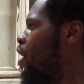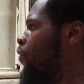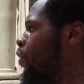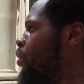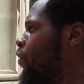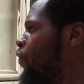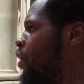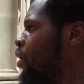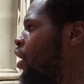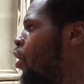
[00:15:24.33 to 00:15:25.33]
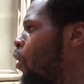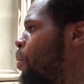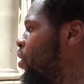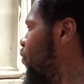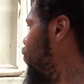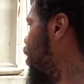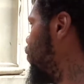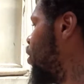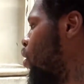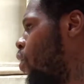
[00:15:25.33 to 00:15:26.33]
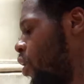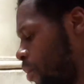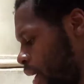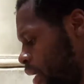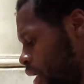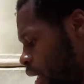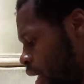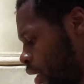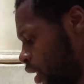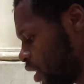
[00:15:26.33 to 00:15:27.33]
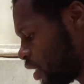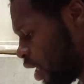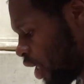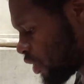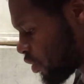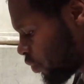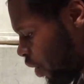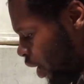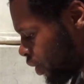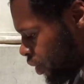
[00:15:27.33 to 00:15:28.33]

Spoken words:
from the hope and the faith in the Lord, man. This is Sirach